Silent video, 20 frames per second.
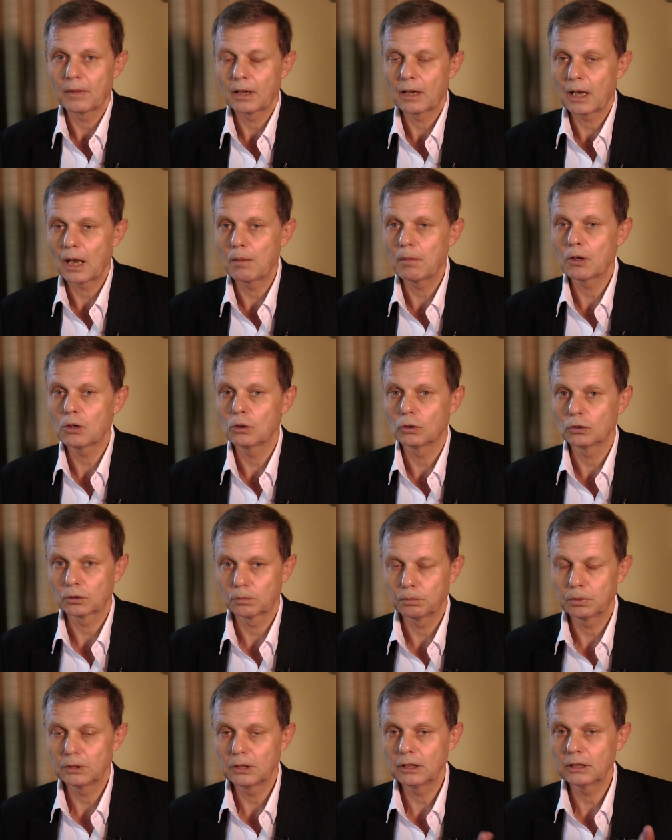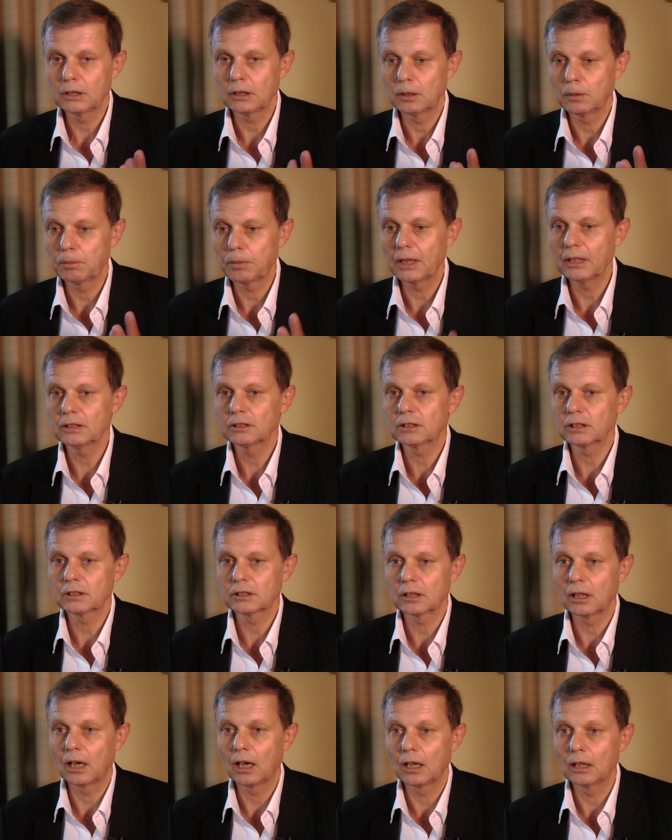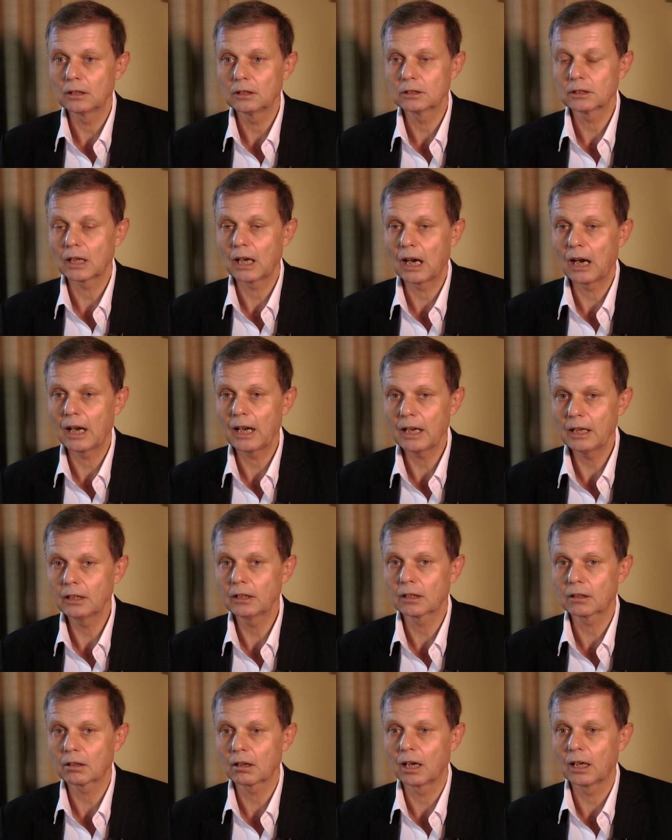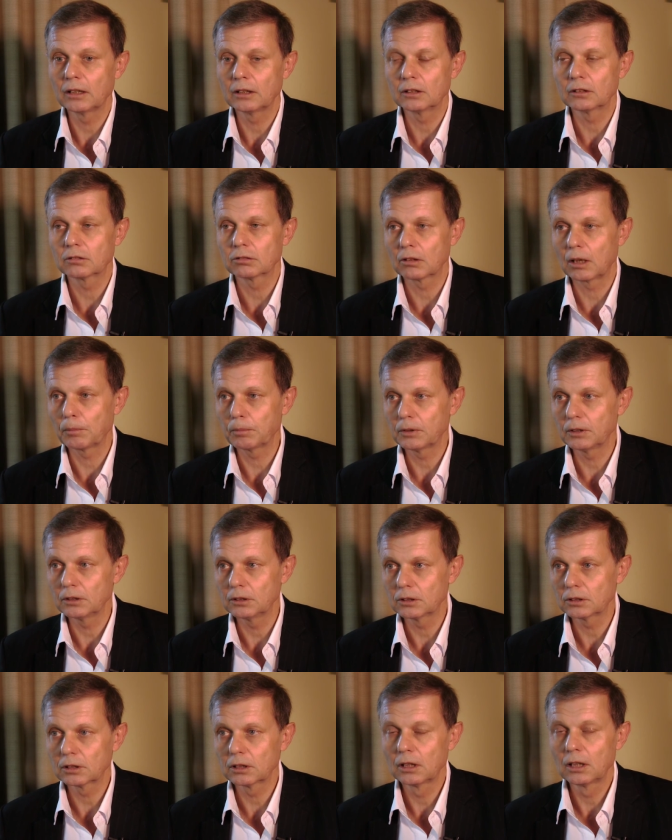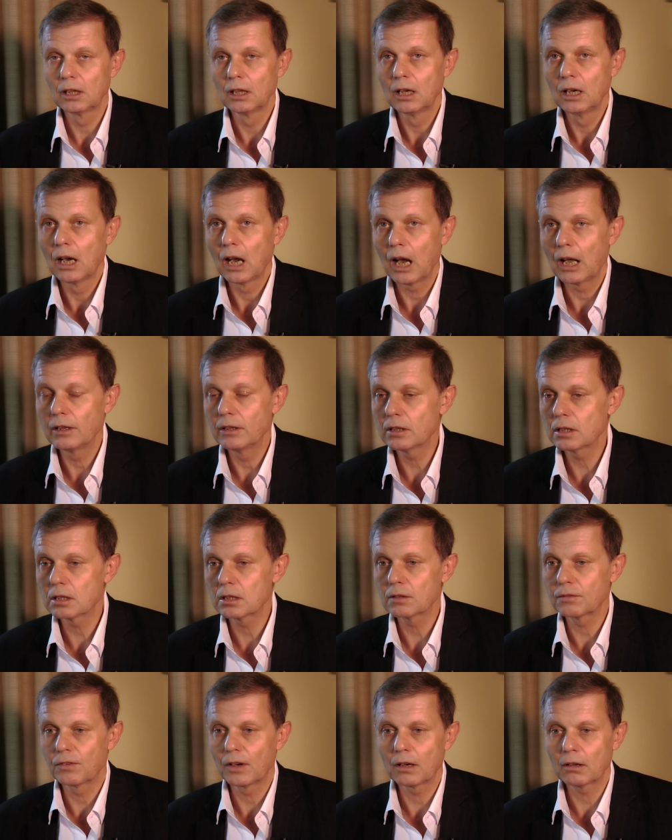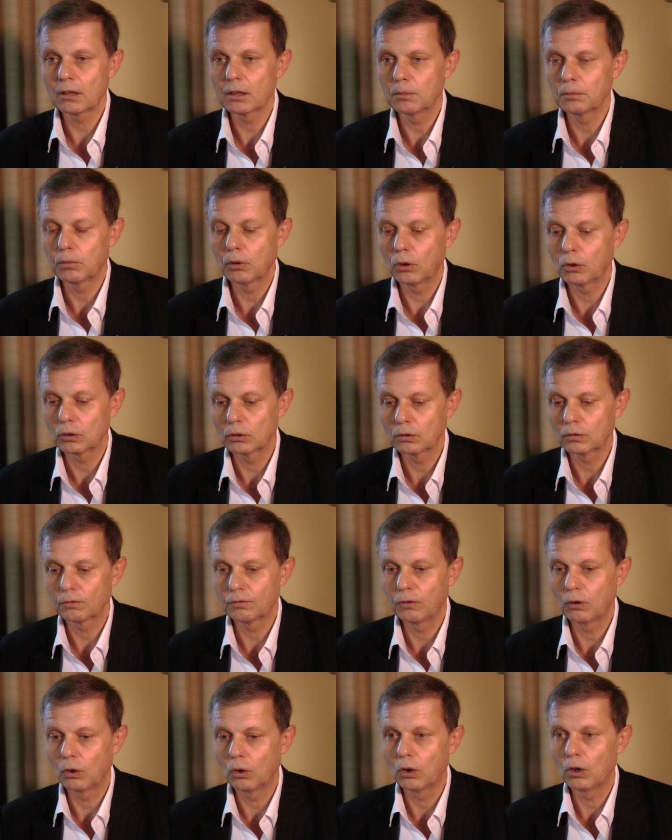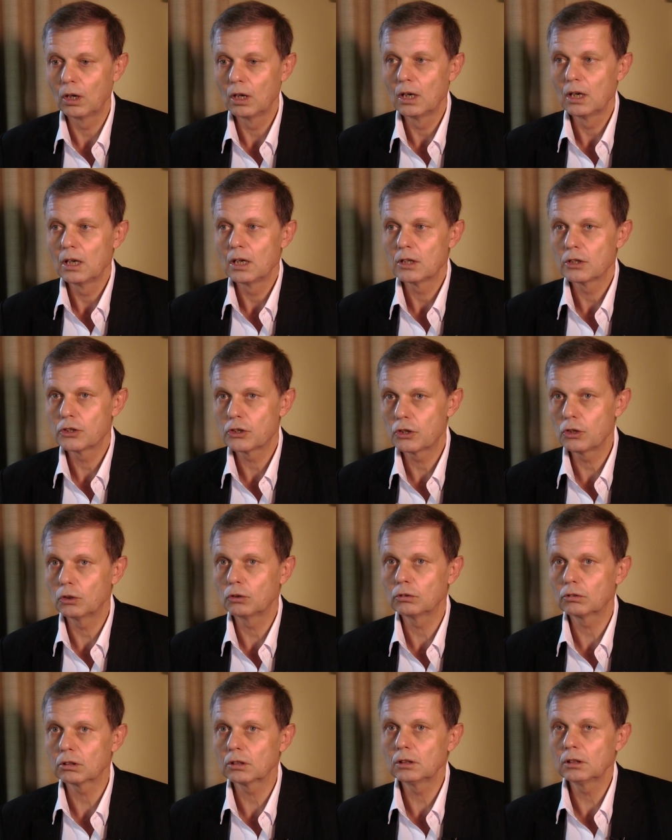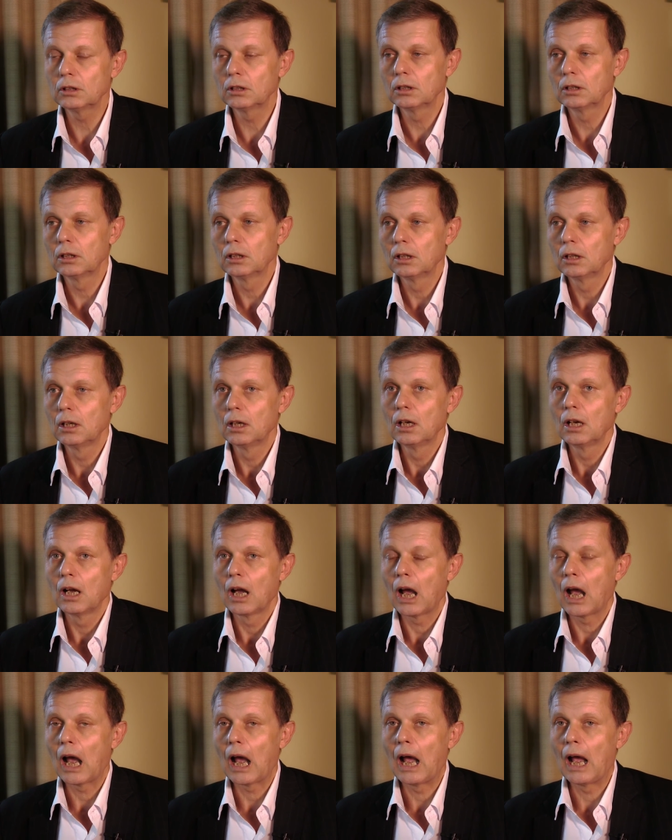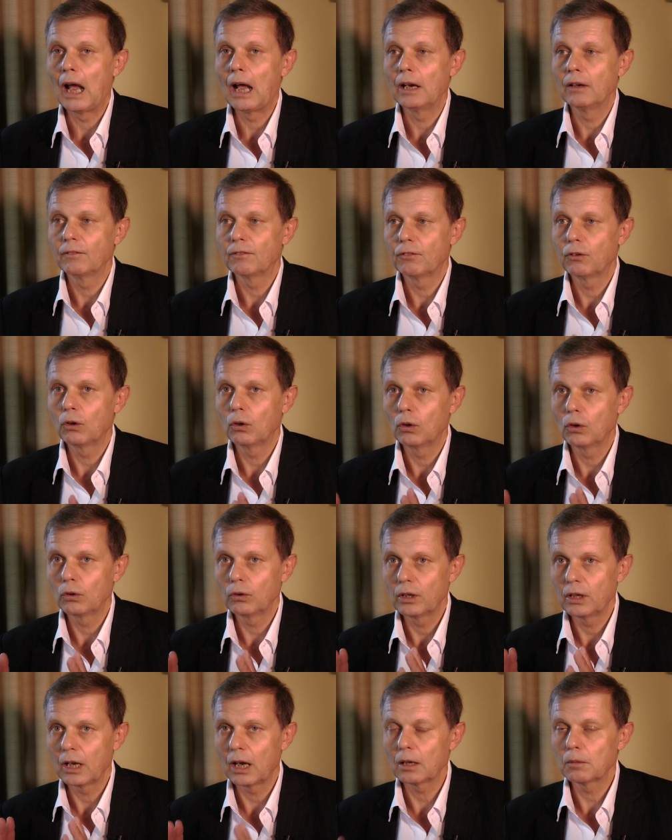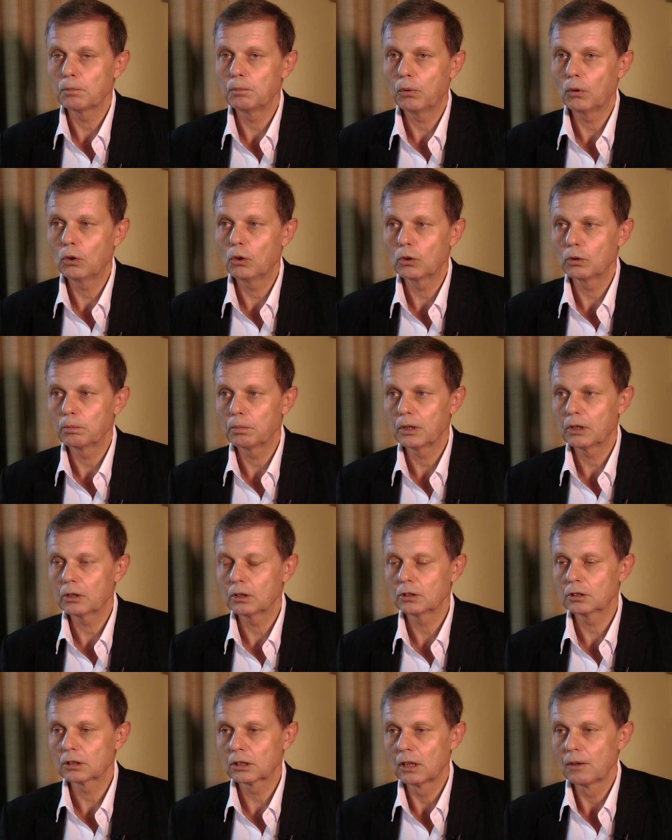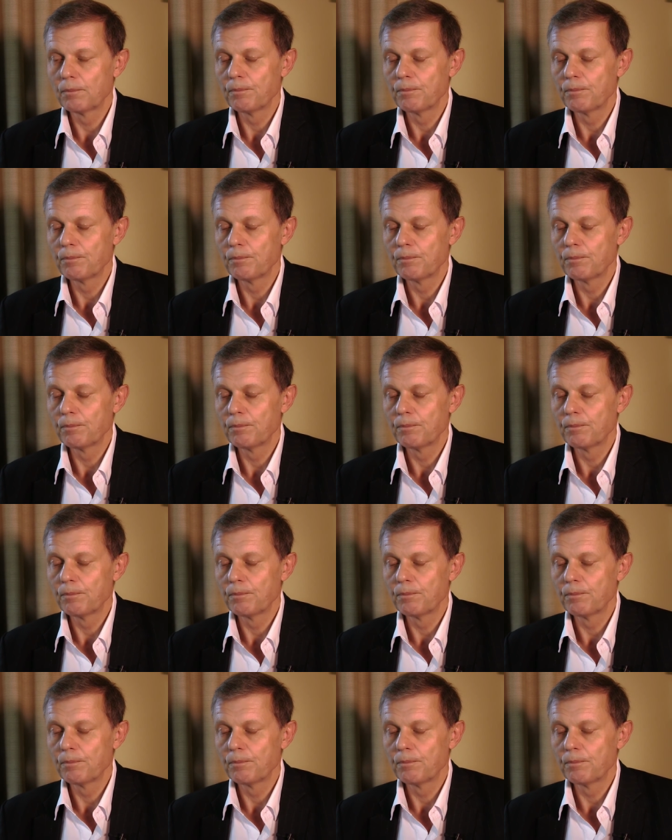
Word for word: chemicals and particularly pesticides are endocrine disruptors. And this is very important for children and for the unborn because